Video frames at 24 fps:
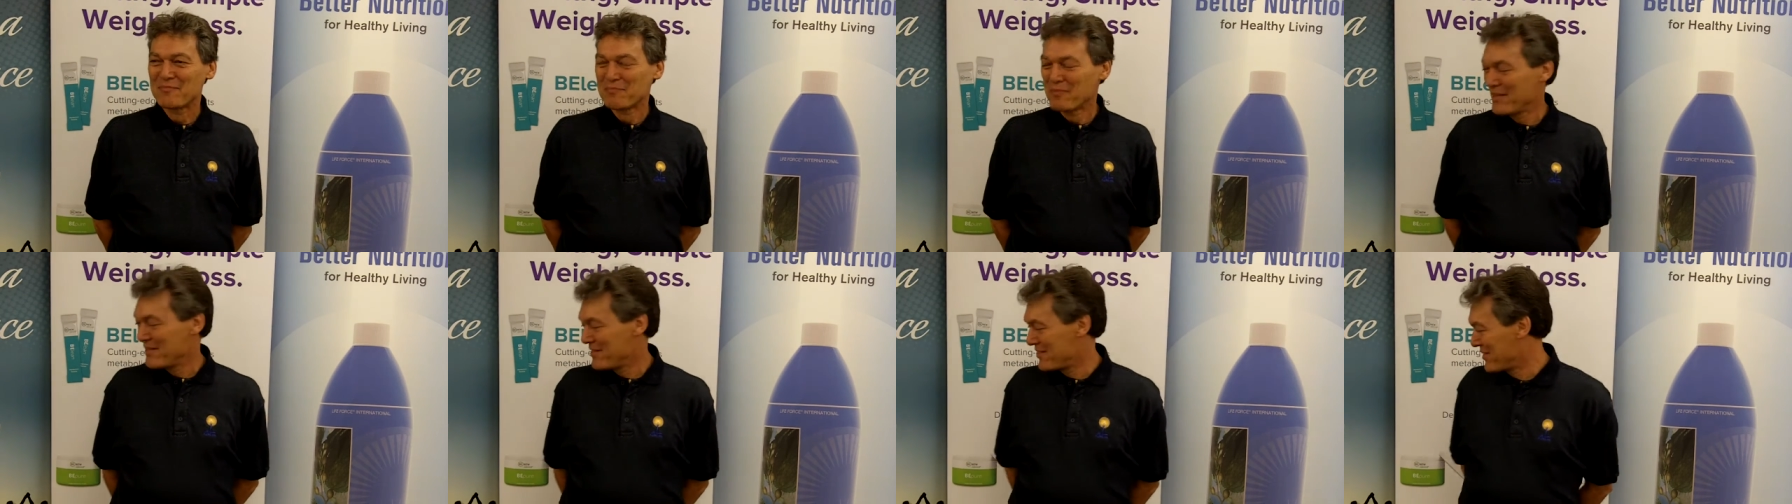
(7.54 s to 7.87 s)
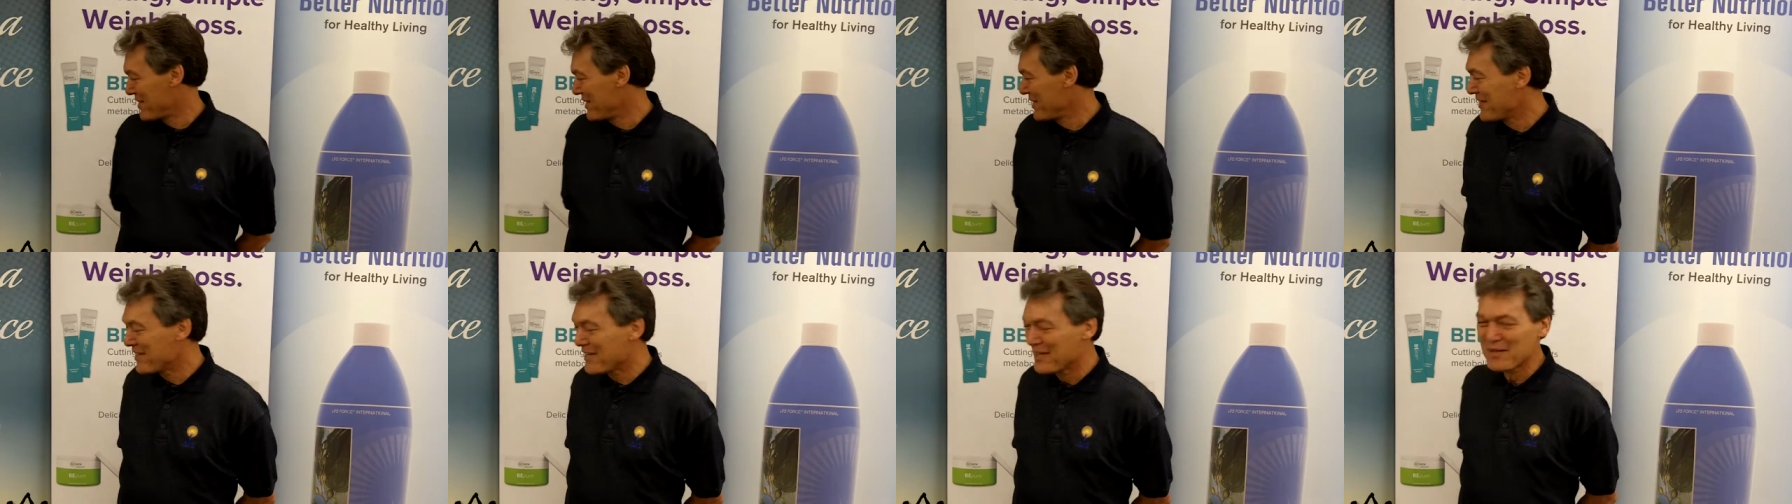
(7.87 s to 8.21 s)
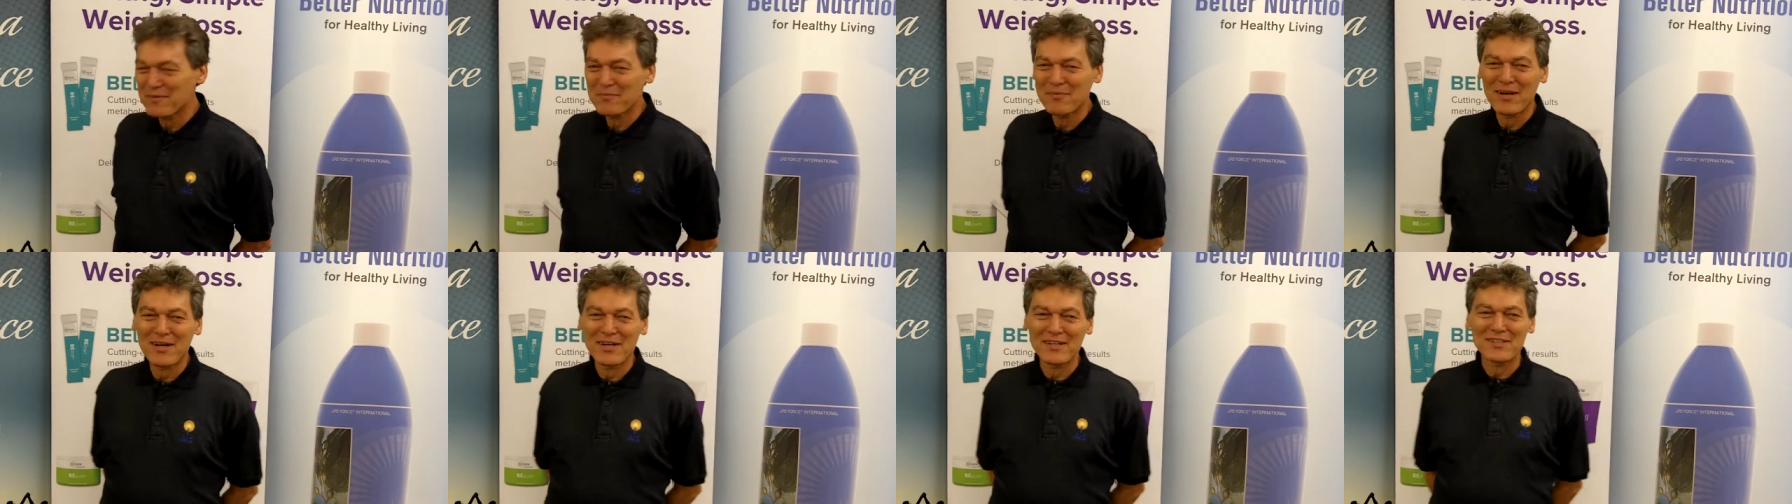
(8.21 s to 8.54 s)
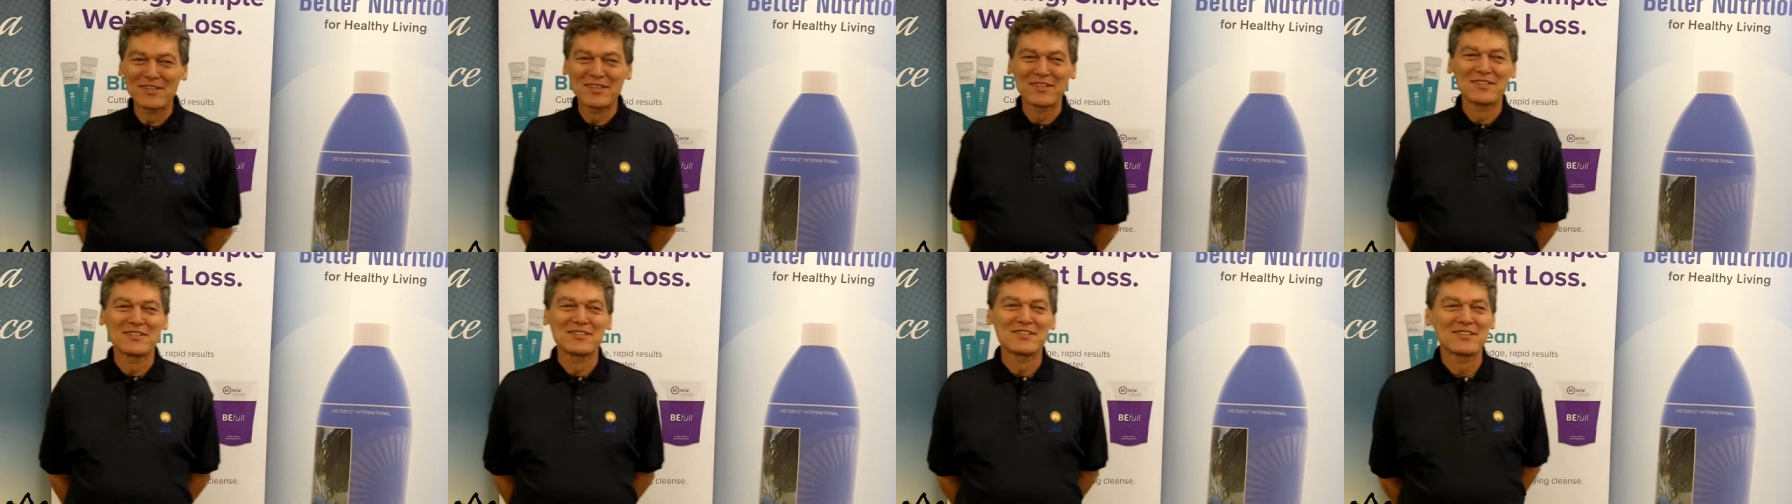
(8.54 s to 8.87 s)
been thinking
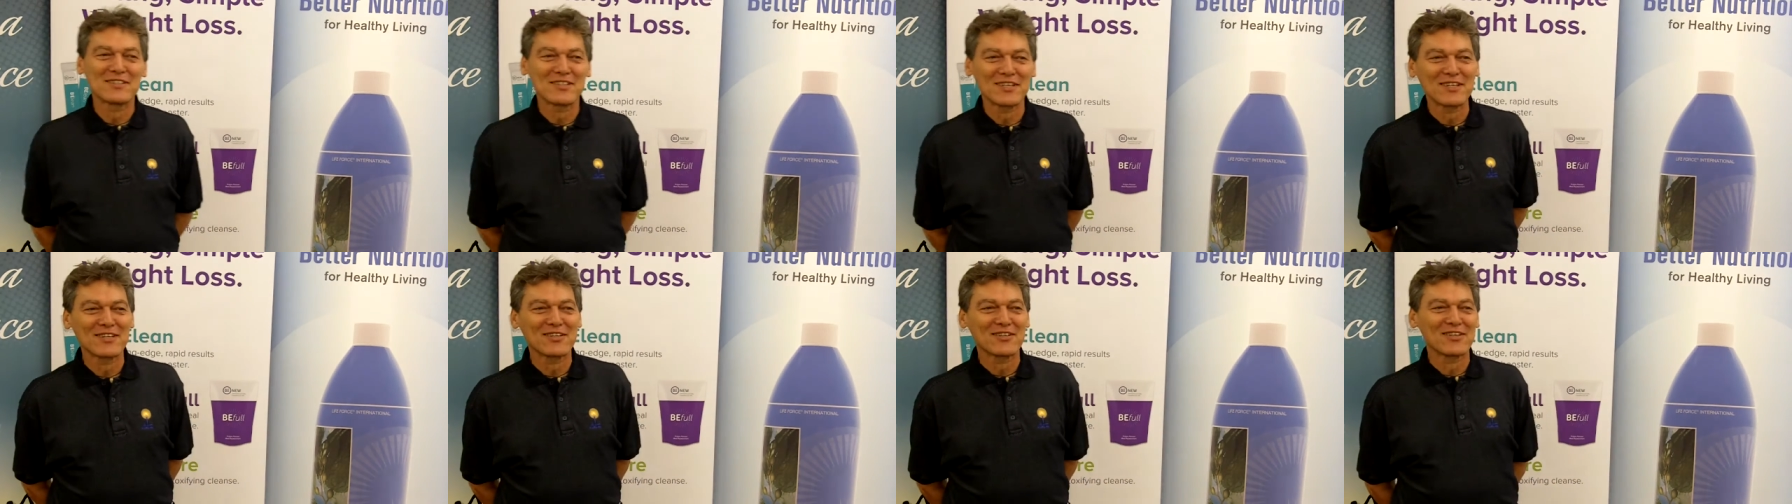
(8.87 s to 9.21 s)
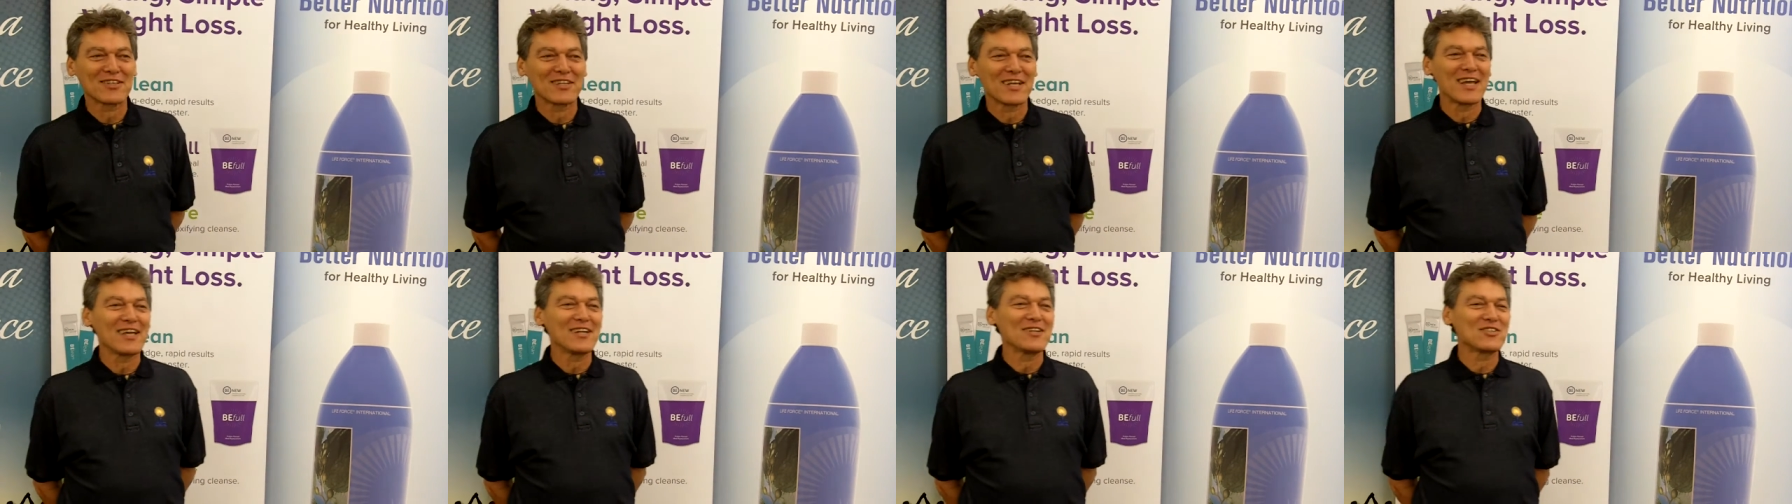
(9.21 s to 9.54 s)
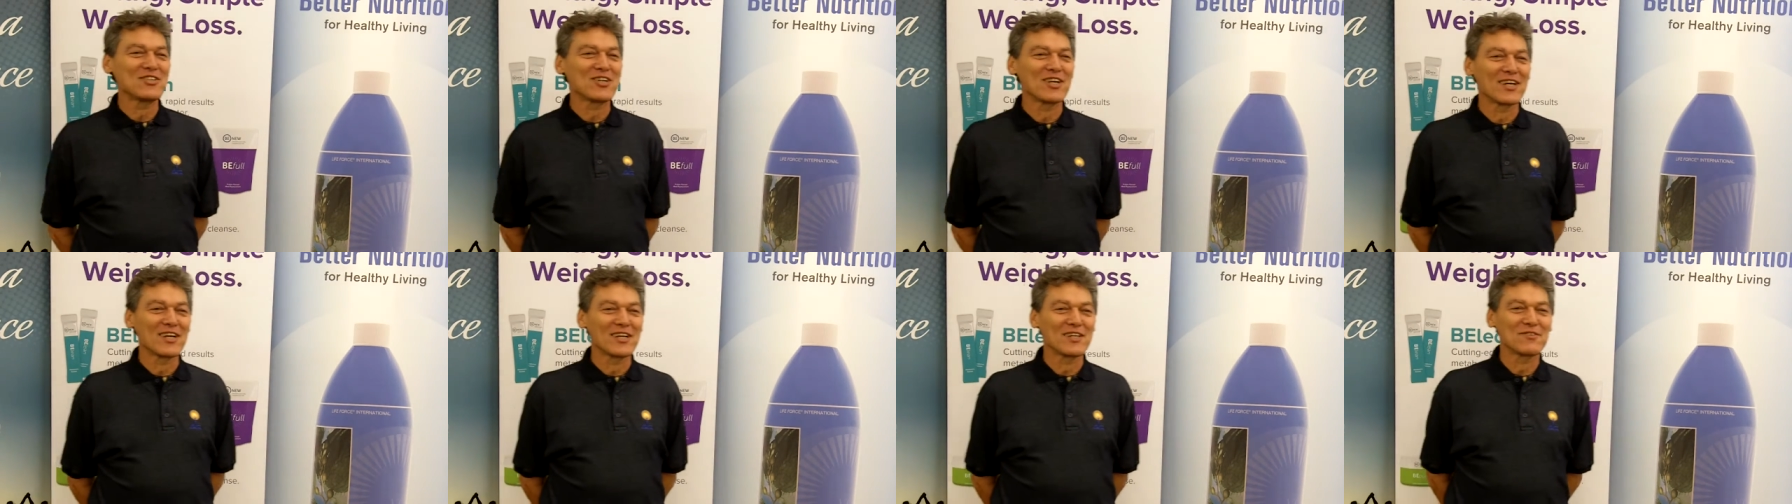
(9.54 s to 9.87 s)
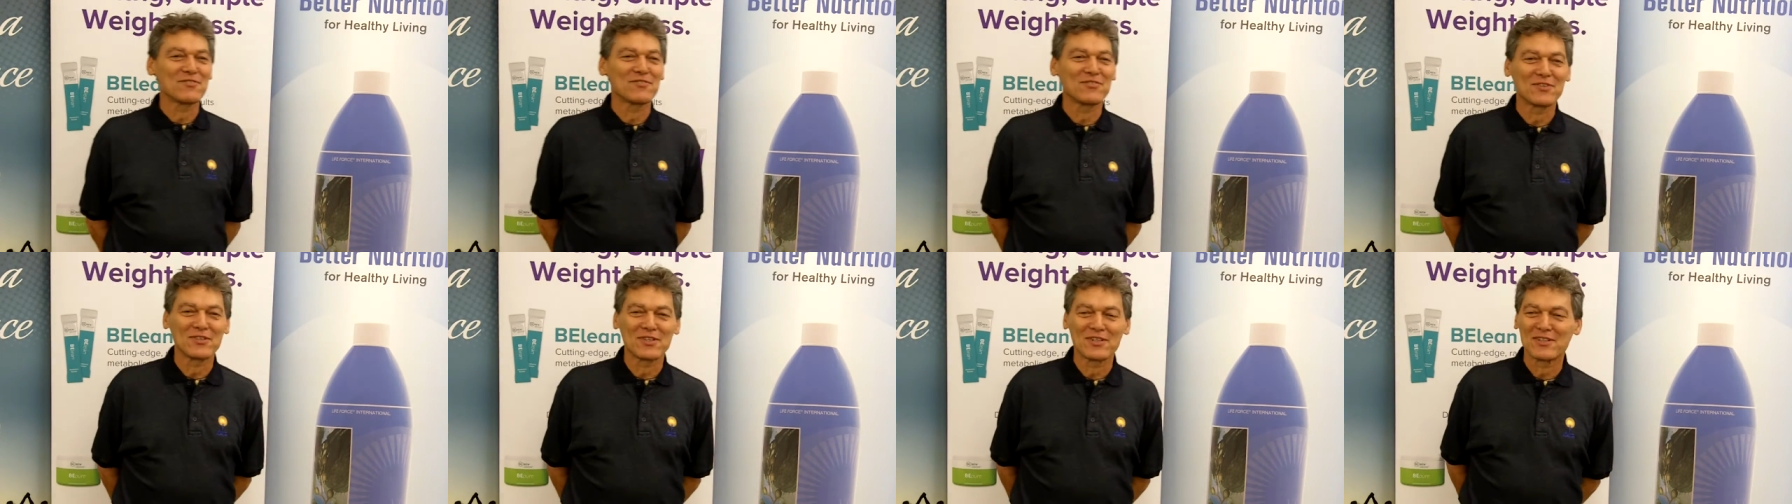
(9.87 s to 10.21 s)
about this secret
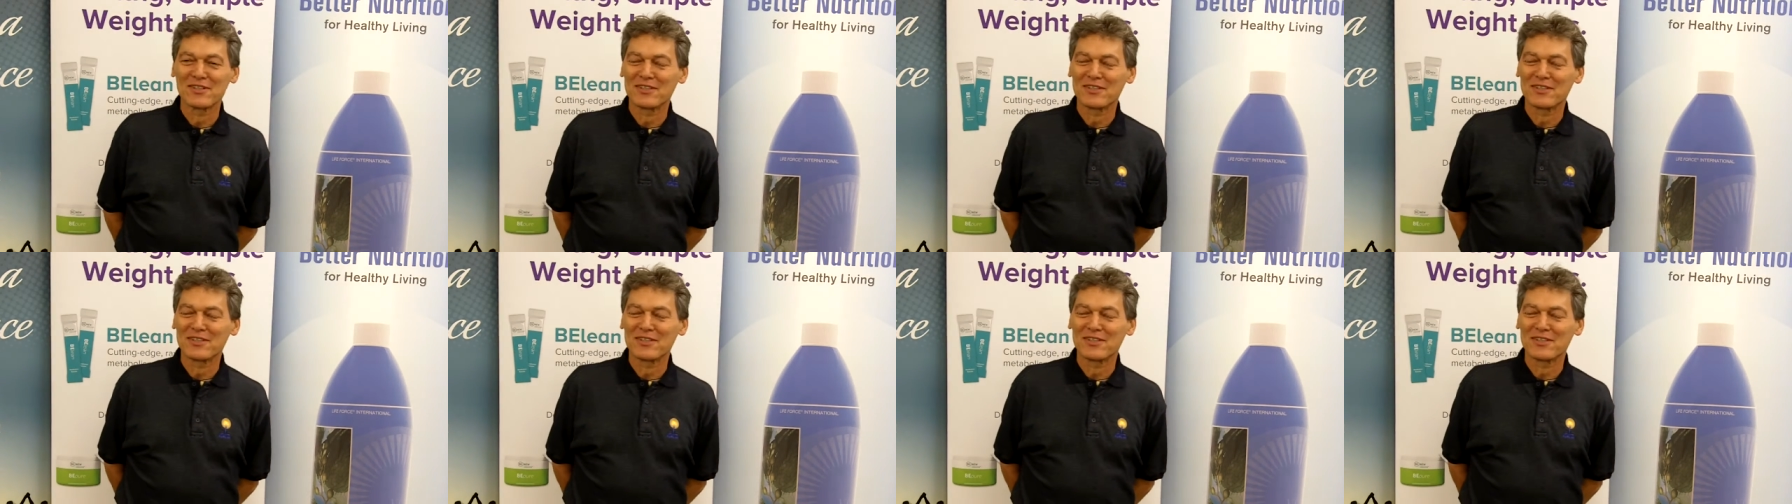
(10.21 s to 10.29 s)
handshake for